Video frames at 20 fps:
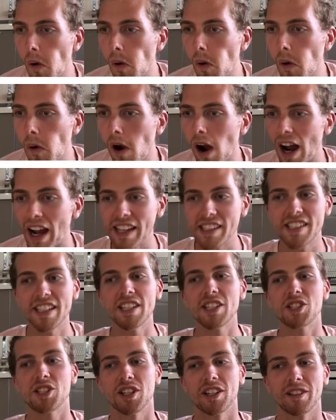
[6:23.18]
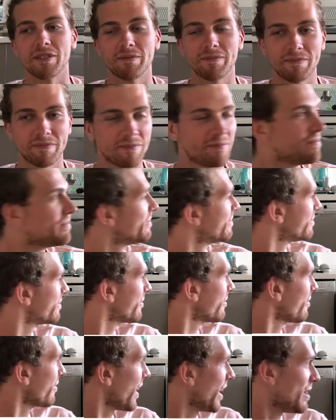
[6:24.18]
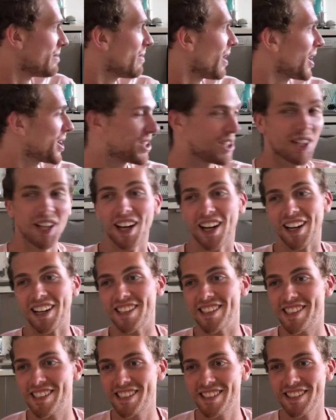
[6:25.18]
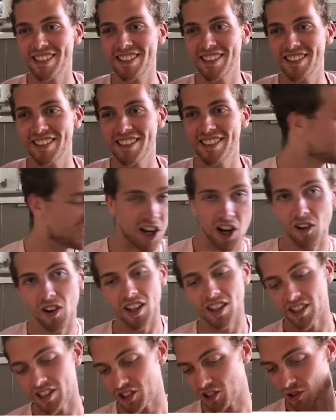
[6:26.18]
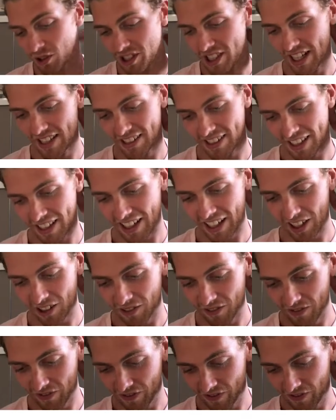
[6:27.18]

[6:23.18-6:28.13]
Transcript: Sure. A teacher. In martial arts. Oh well, it's called Sensei now.